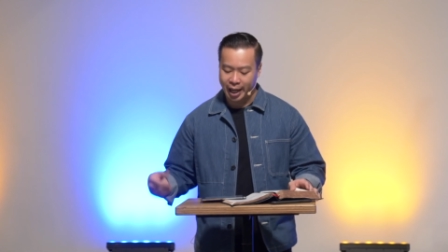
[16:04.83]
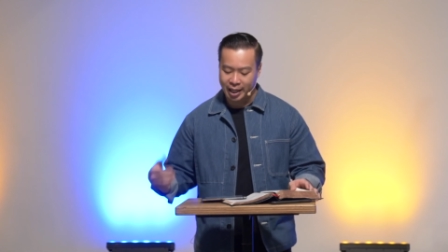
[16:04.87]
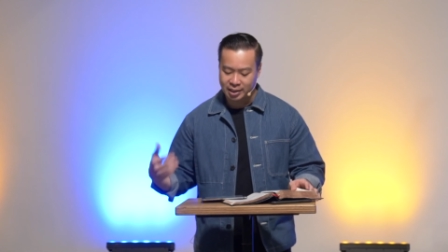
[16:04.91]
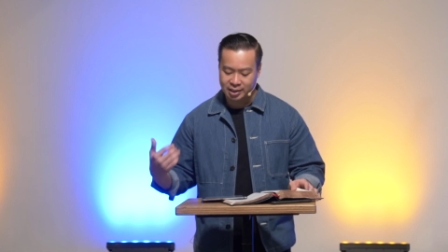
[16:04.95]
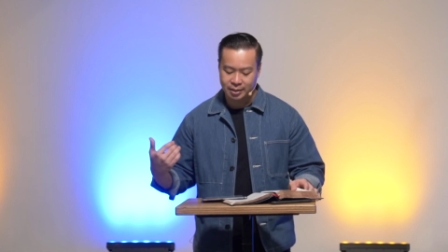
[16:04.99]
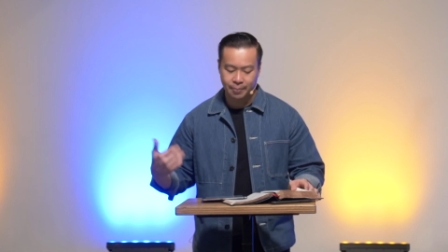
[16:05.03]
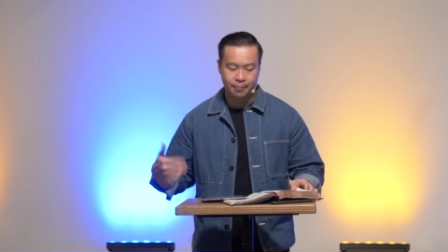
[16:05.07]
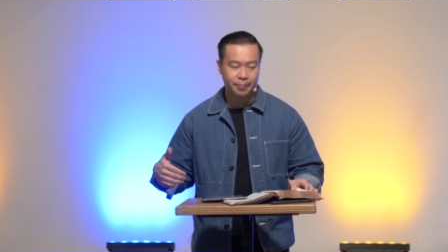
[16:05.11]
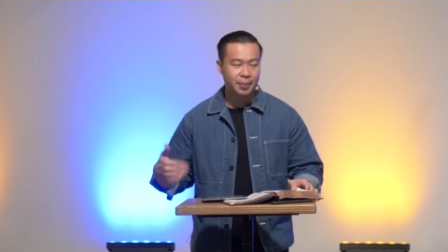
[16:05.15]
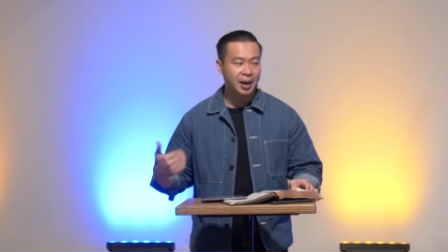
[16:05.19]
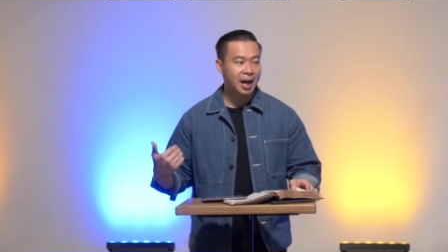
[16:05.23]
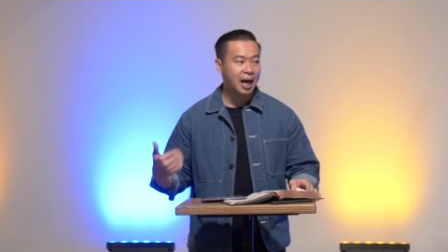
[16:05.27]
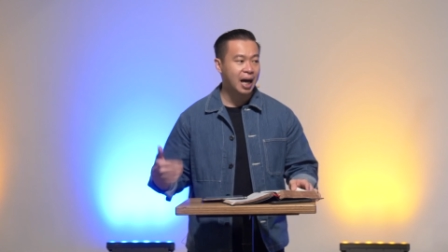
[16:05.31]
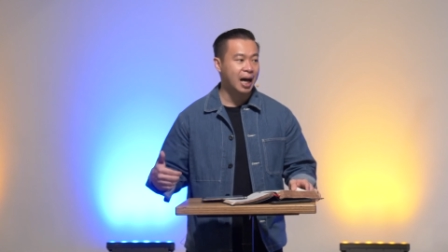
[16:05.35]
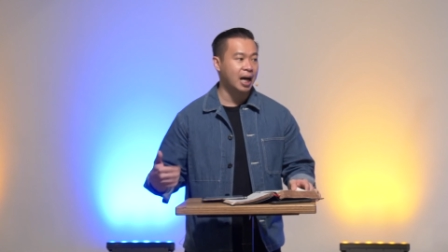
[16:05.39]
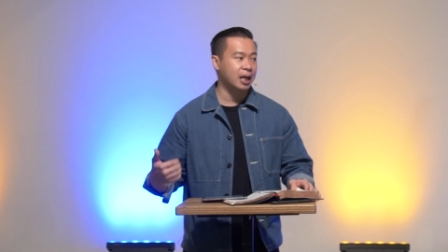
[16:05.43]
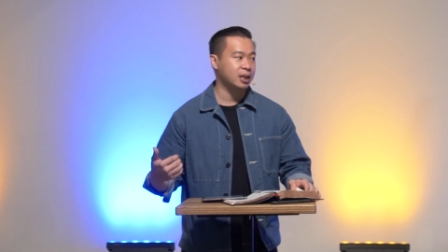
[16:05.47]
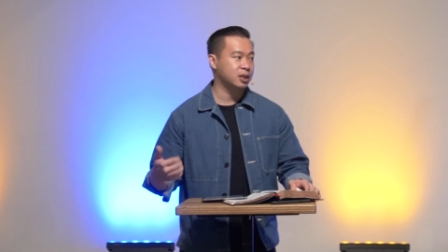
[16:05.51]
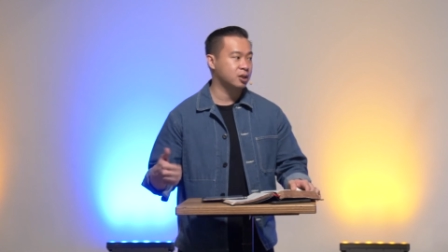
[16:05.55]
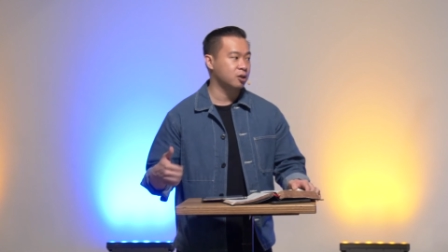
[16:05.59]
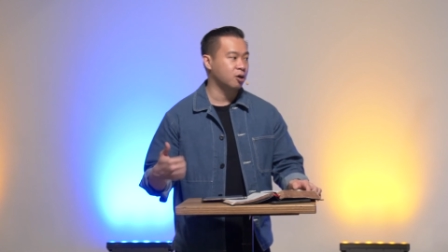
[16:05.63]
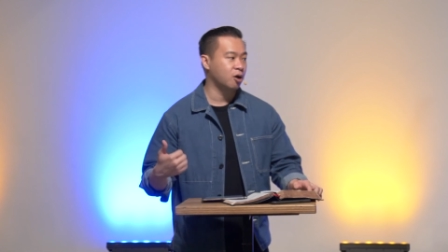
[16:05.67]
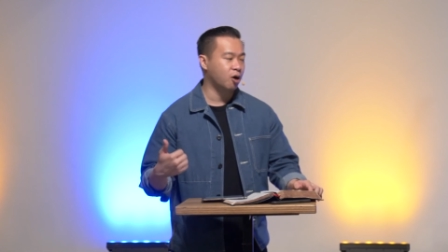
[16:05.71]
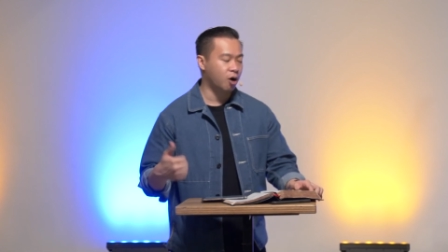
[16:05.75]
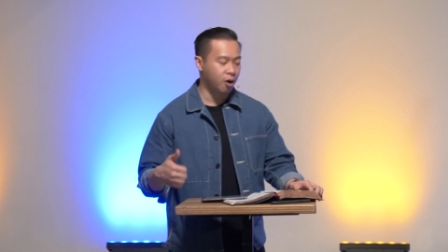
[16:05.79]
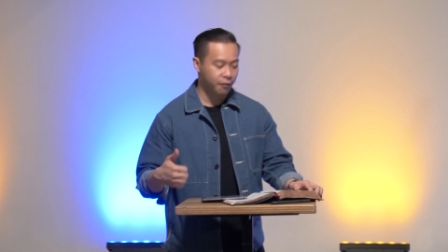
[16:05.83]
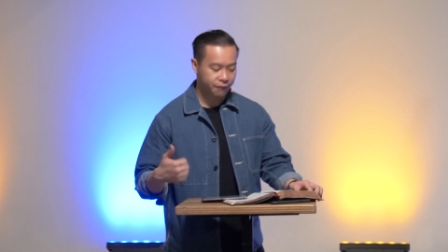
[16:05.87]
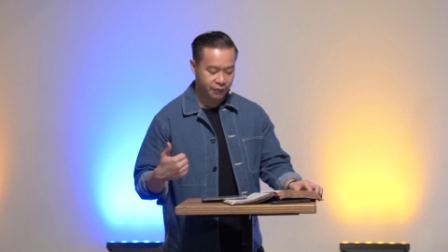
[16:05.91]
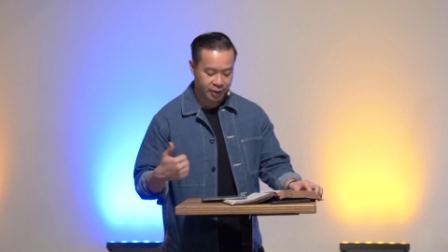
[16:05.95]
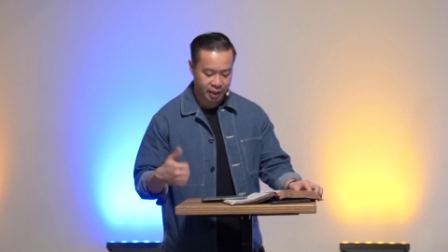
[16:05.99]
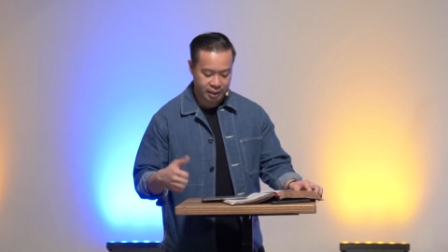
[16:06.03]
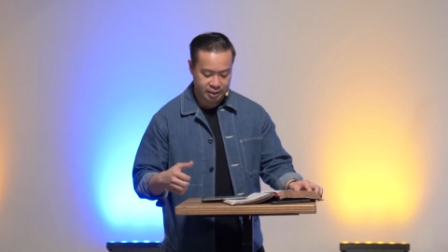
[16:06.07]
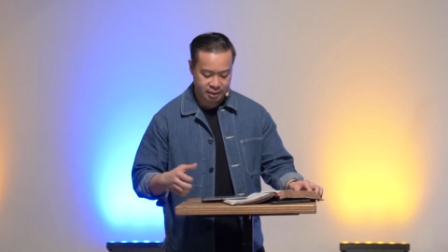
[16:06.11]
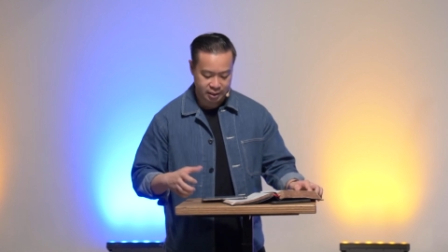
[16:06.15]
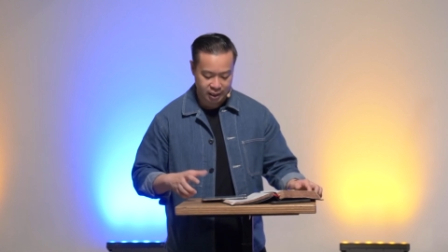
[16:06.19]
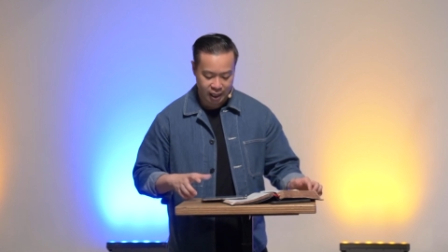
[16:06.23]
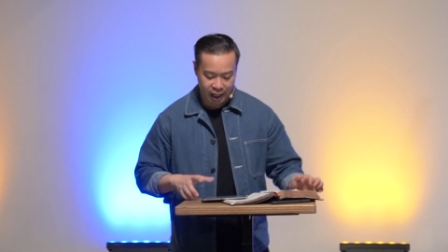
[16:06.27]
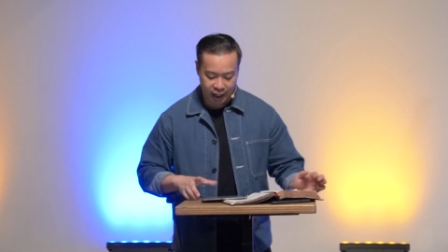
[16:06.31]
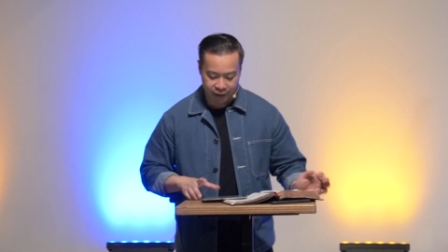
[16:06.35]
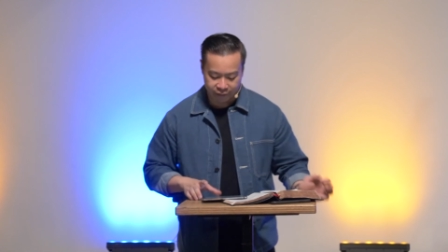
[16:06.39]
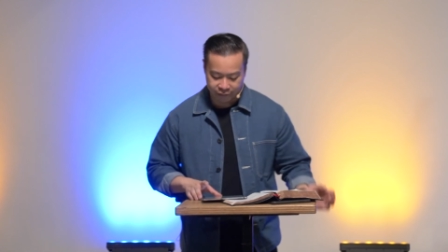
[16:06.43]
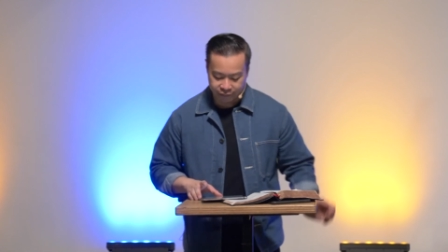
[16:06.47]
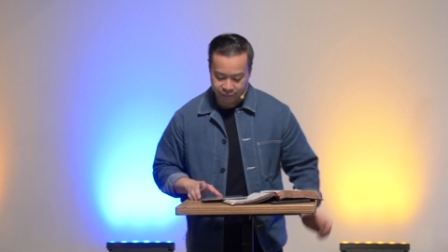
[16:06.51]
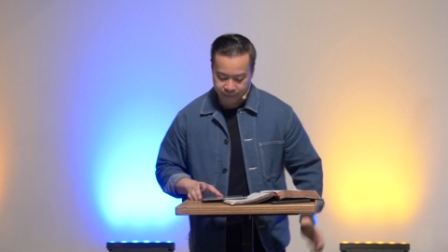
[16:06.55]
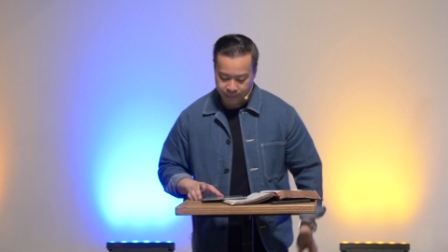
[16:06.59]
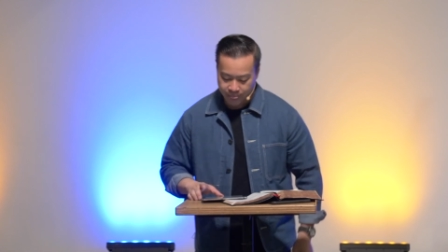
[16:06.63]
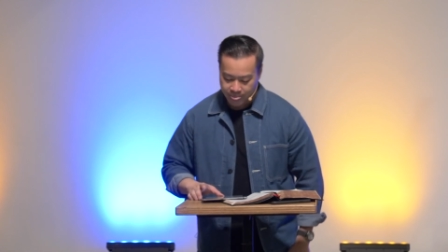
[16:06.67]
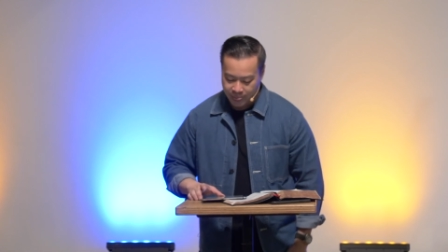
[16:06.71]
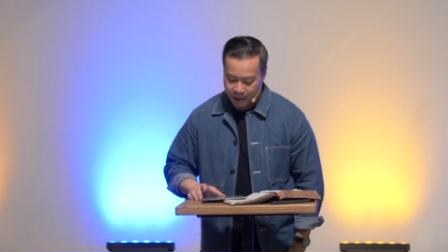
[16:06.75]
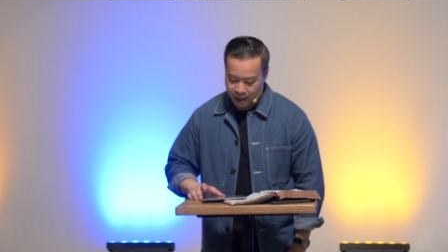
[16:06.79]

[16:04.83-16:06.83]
as a part of his life.